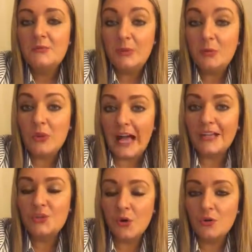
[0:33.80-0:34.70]
People that I
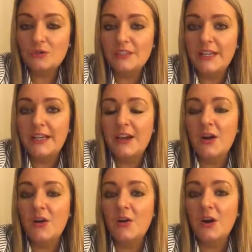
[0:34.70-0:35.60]
talk to
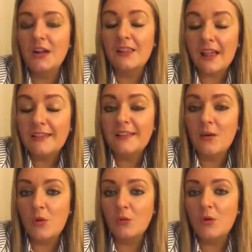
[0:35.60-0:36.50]
or clients that I
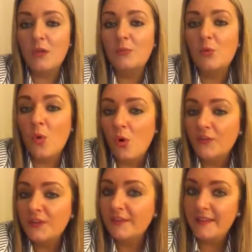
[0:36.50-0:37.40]
work with will
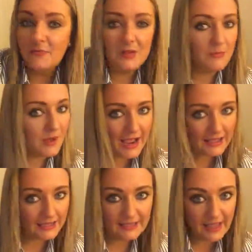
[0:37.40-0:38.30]
often tell me that
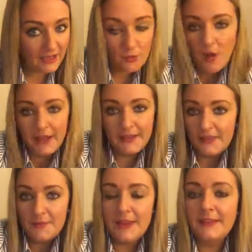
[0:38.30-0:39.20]
I can't quiet
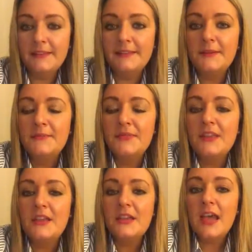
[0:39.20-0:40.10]
in the mind.
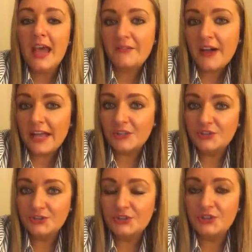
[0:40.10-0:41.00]
If I
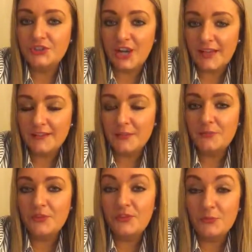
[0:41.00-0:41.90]
asked you to try
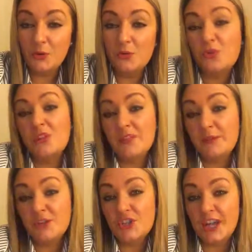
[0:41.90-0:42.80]
something tomorrow that you've
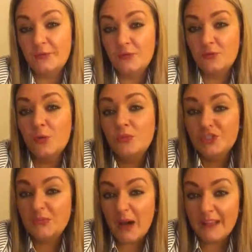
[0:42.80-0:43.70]
never tried before, would
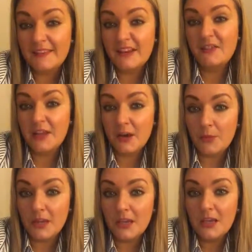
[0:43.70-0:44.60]
you master it right
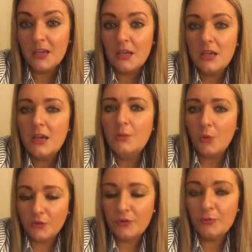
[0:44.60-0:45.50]
away?
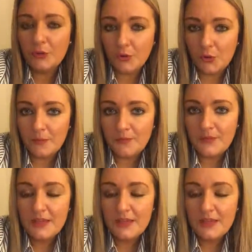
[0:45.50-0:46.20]
Possibly not.